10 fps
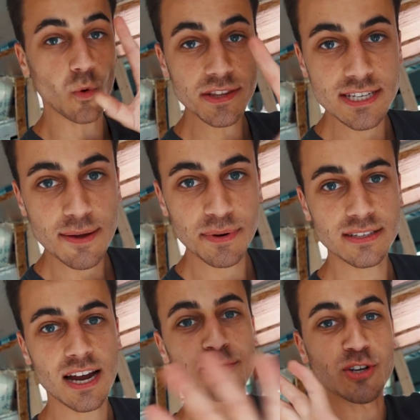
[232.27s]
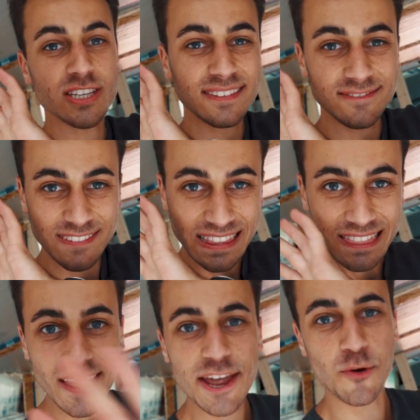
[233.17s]
One step at a time, just
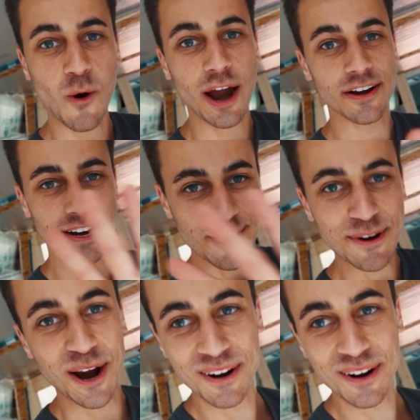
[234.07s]
lay the wire. Here we go.